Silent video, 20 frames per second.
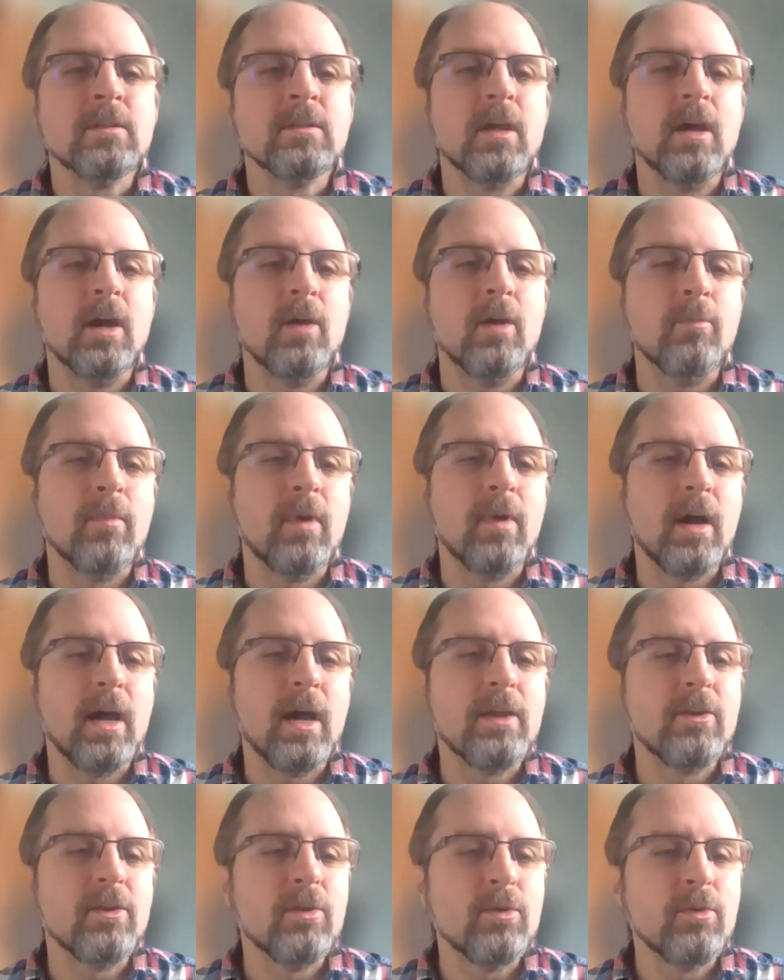I
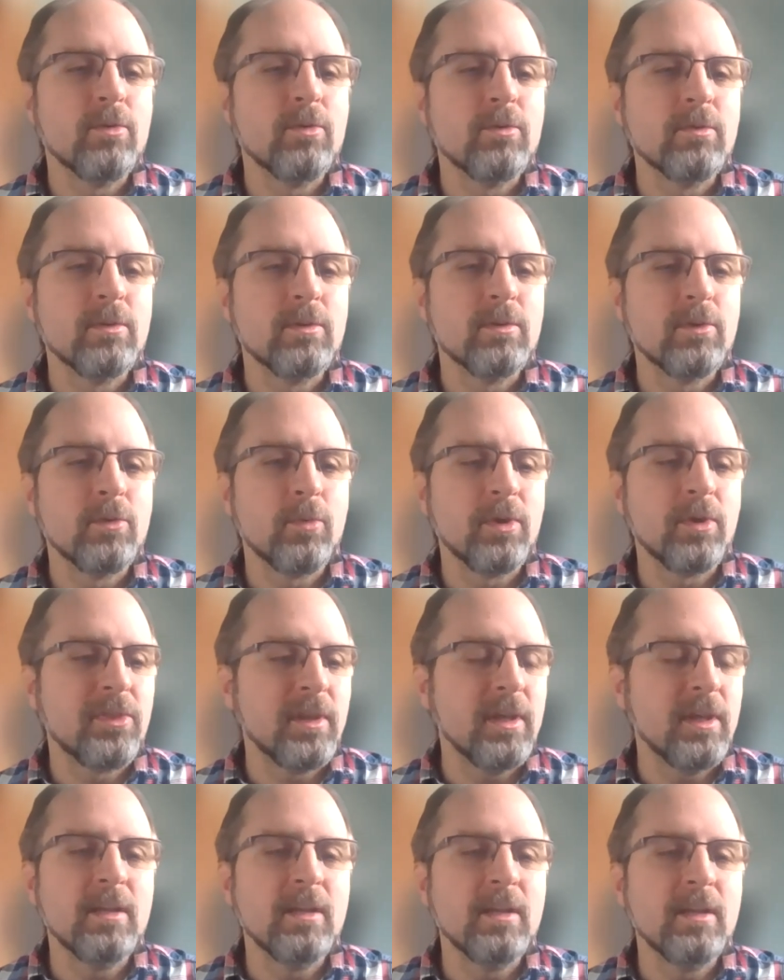know
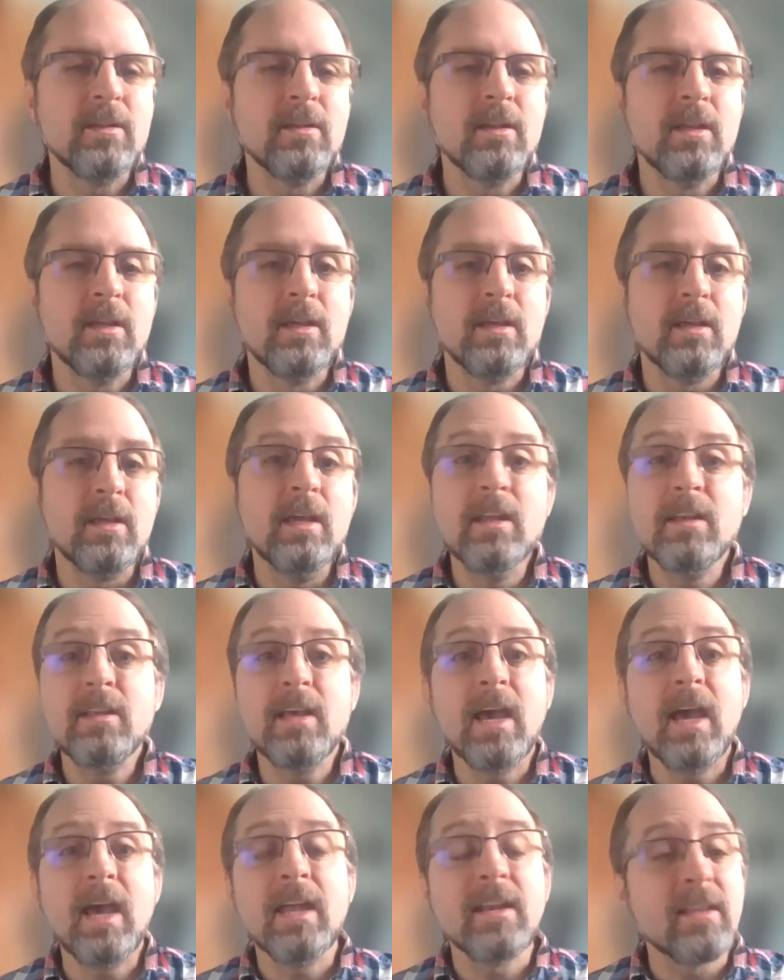within
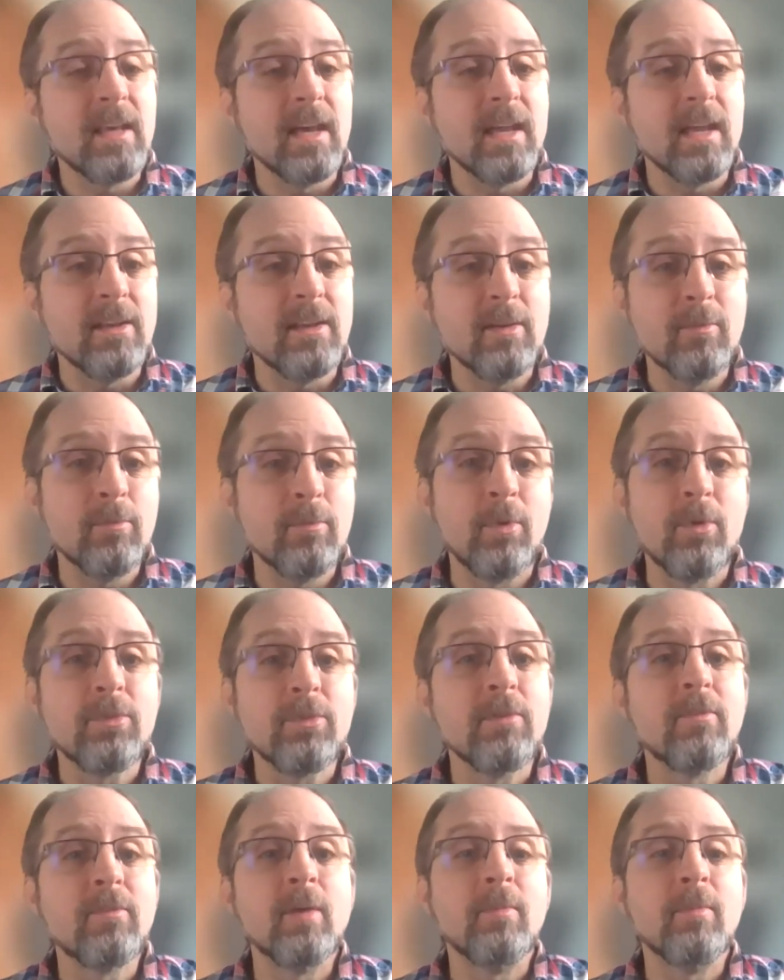India and Kenya, both
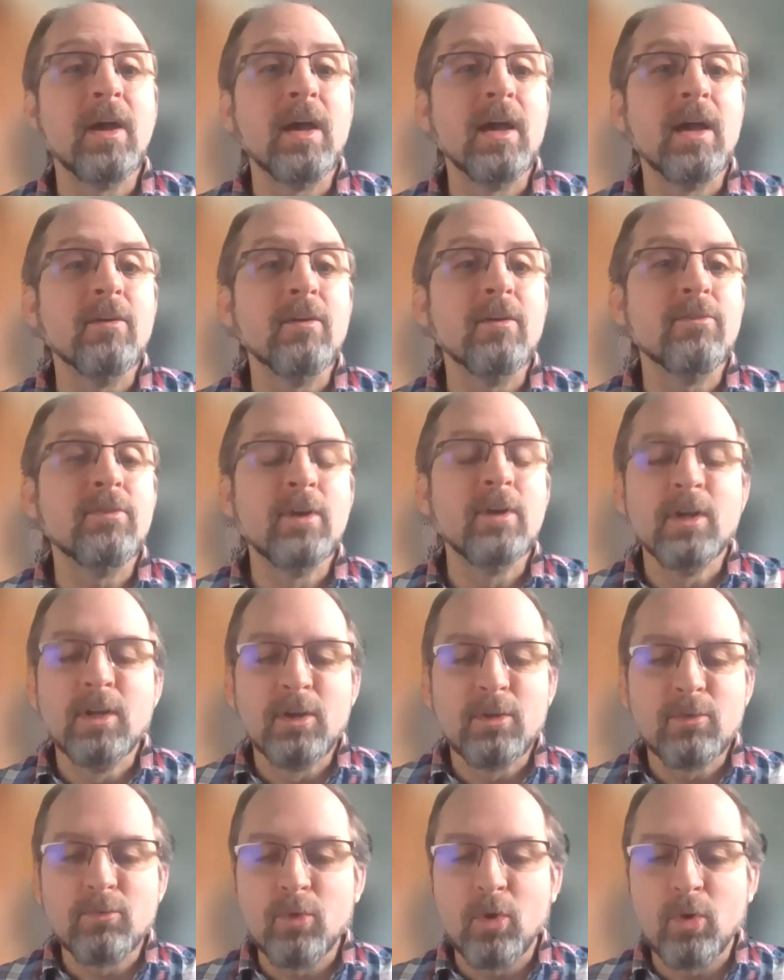of them have
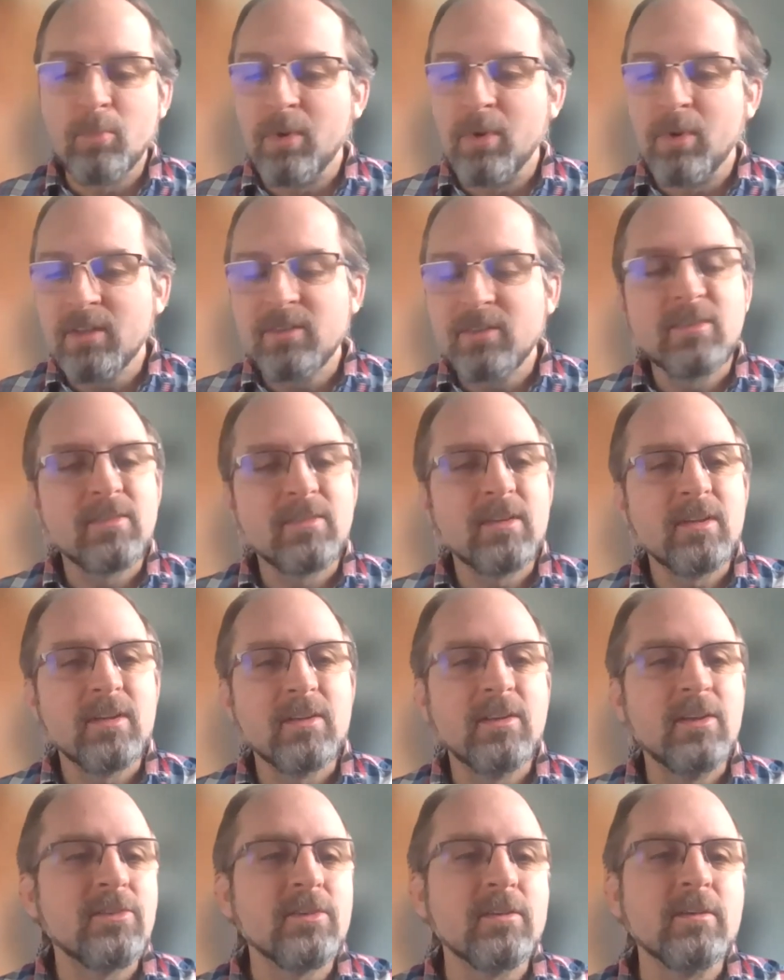robust
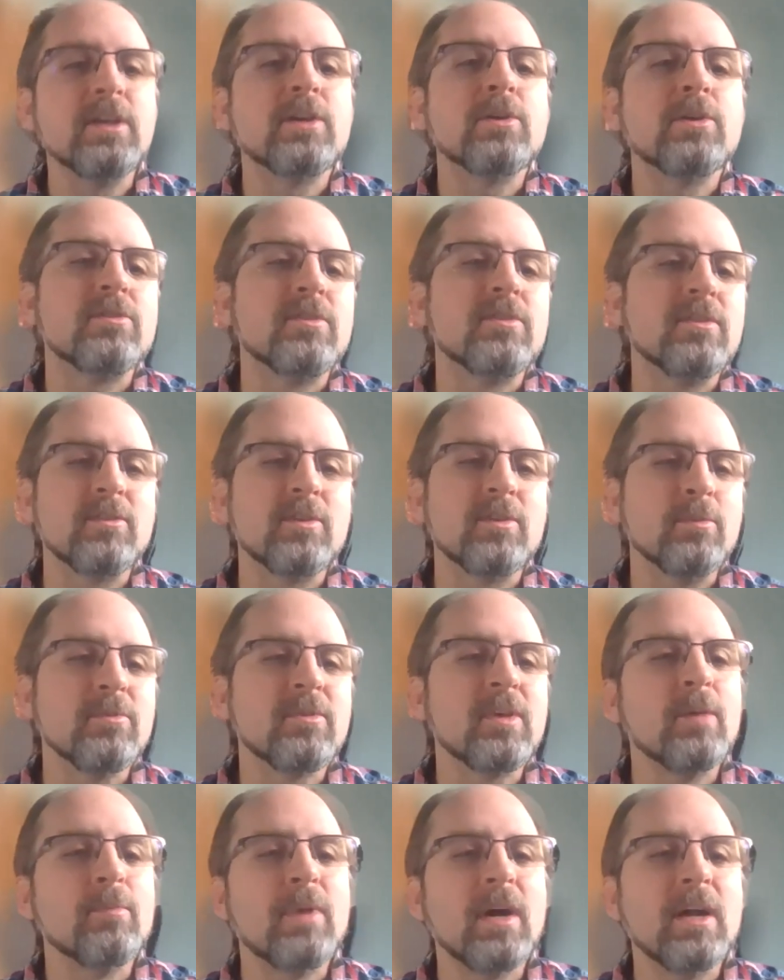digital
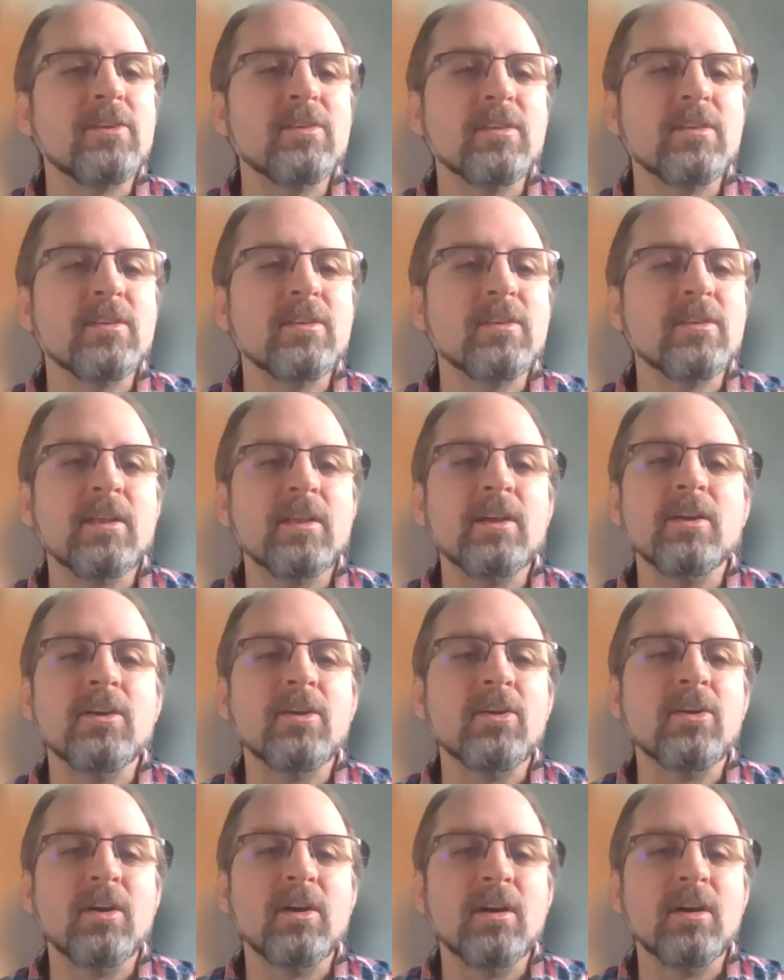ecosystems. I imagine that there
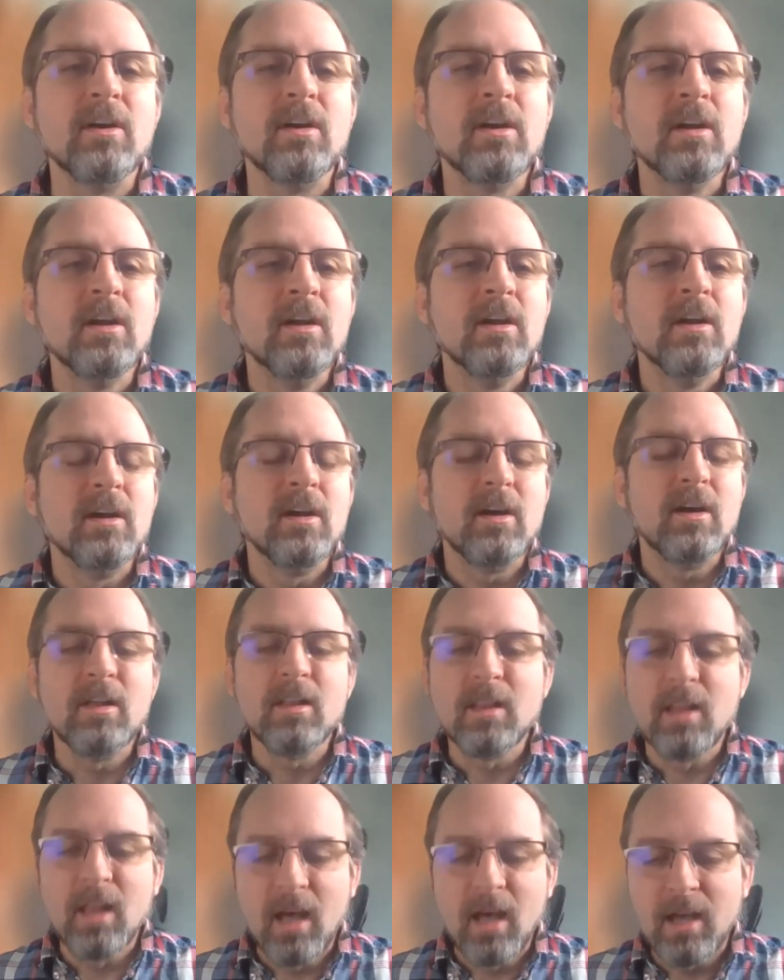are a
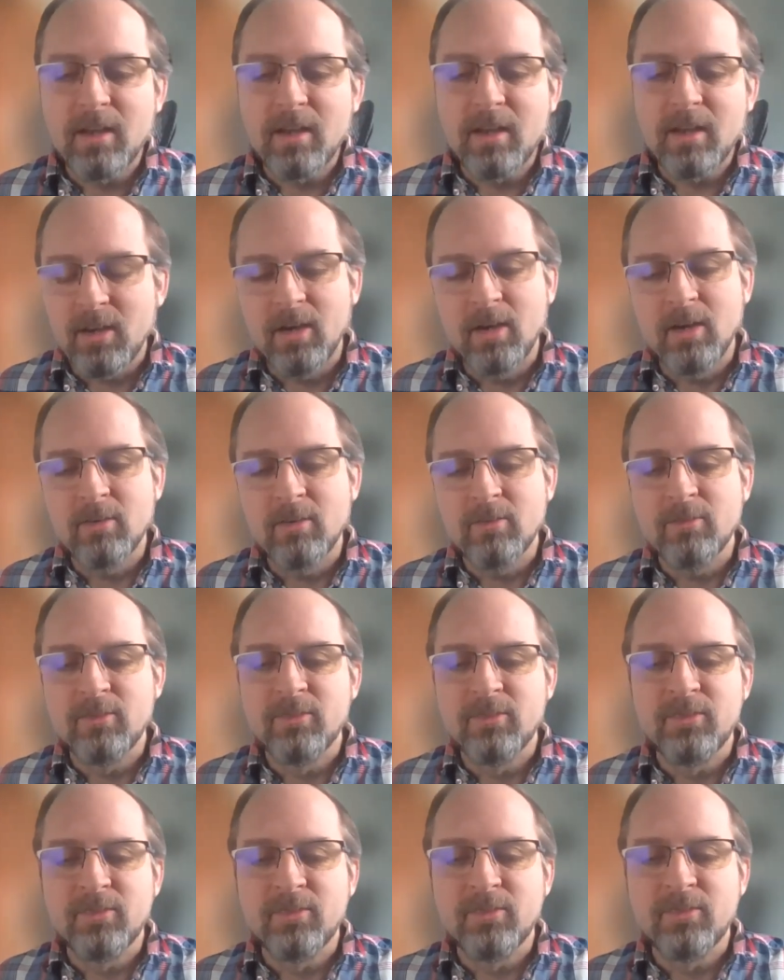lot of
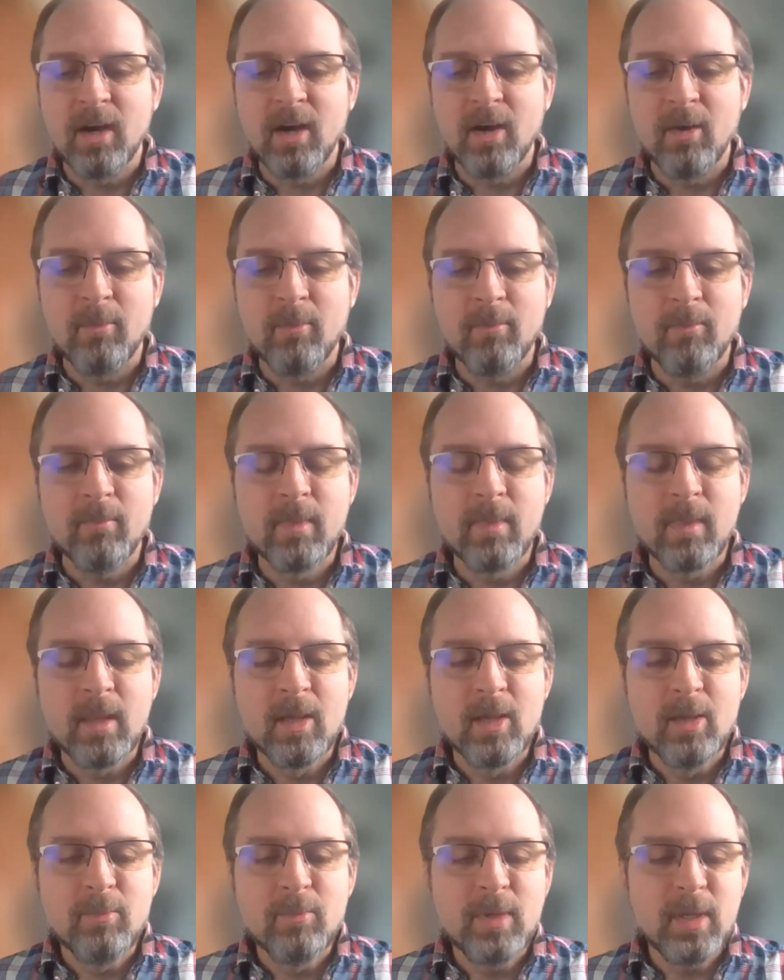
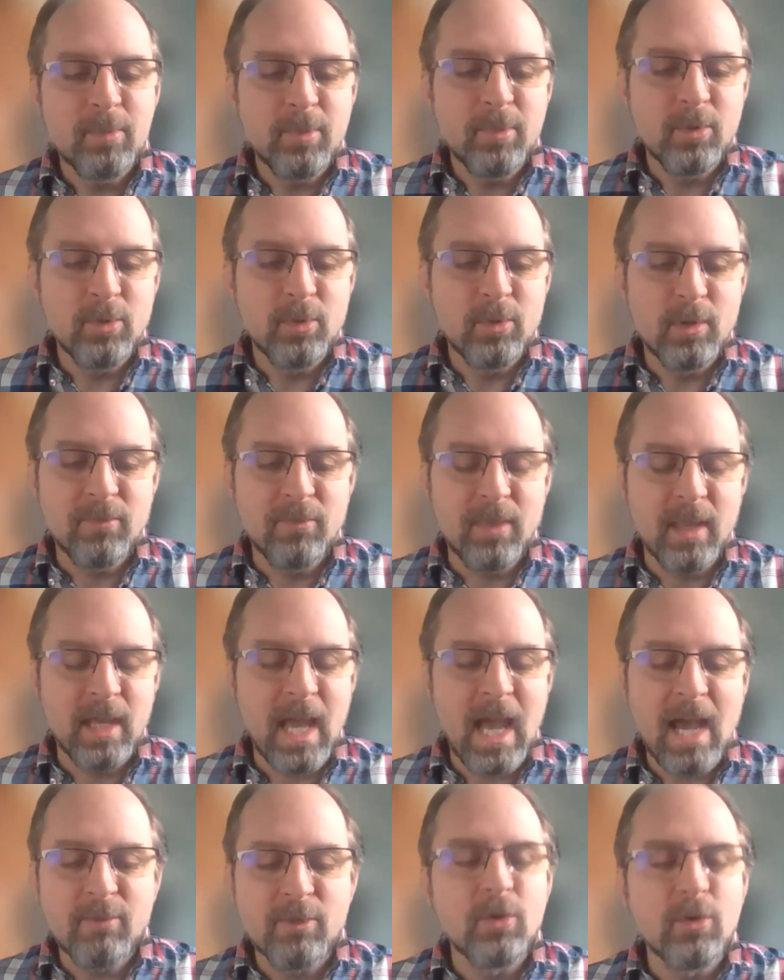people who, if they
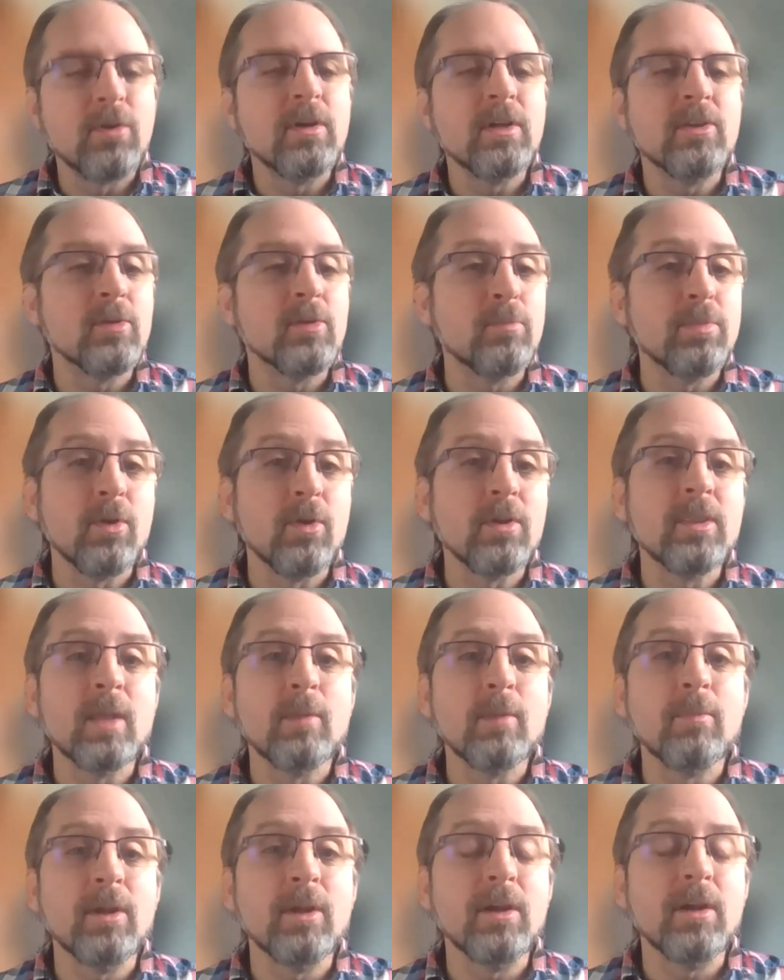haven't already deployed
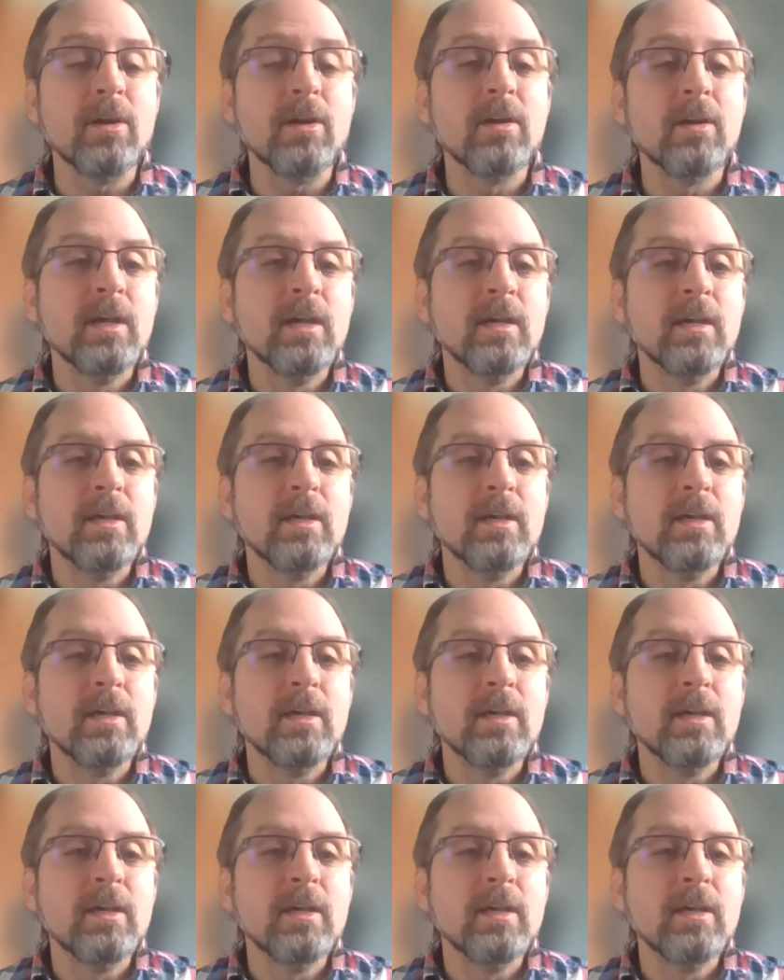them, they're